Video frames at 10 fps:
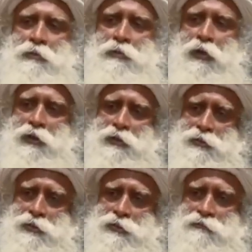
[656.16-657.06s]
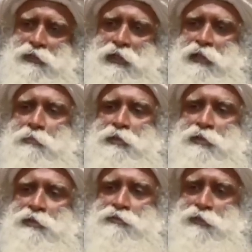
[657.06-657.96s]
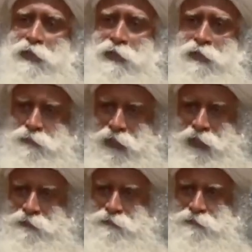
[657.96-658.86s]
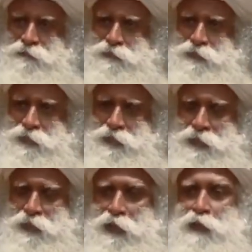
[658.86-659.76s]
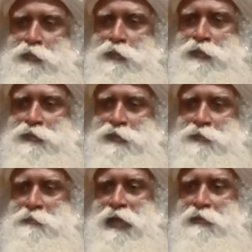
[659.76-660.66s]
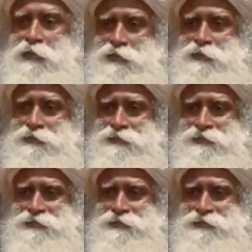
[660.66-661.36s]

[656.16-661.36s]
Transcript: Knowledge is a very limited sphere of life. Ignorance is boundless.